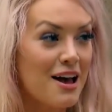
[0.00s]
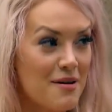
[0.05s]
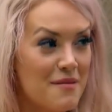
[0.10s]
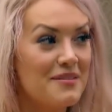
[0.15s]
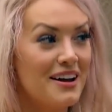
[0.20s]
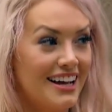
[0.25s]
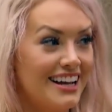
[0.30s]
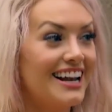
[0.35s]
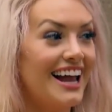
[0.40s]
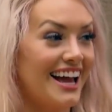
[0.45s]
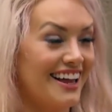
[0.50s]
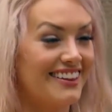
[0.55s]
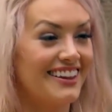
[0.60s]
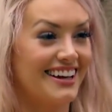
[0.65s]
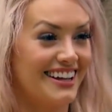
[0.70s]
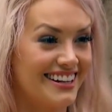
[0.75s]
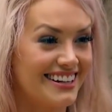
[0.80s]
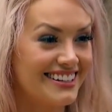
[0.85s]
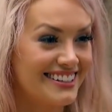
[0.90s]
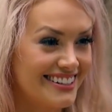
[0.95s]
am an
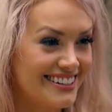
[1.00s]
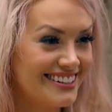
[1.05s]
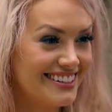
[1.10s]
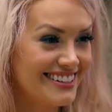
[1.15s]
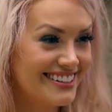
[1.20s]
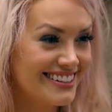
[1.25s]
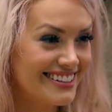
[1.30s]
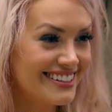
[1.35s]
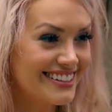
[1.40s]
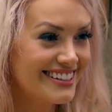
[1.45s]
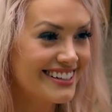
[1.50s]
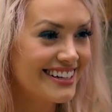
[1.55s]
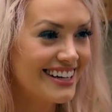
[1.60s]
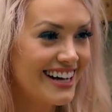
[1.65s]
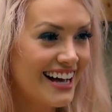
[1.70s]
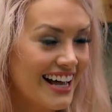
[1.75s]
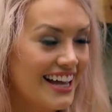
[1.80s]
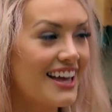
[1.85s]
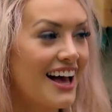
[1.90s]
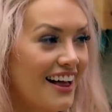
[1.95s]
alien. You are an
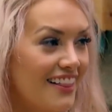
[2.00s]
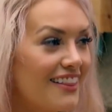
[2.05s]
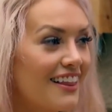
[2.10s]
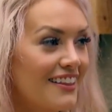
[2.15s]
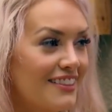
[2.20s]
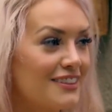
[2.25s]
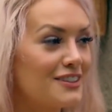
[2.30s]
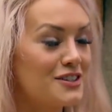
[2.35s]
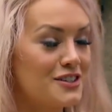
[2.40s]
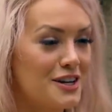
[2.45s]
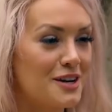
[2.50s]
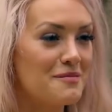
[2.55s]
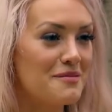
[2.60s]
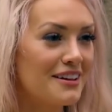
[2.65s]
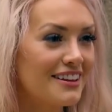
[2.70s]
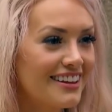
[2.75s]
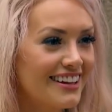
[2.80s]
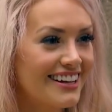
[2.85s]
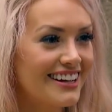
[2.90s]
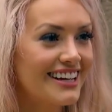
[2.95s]
alien. Yeah, like
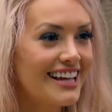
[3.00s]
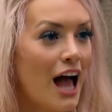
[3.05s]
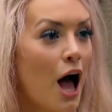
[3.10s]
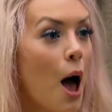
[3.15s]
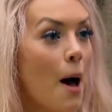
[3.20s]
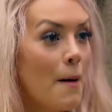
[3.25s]
legitimately. Yeah,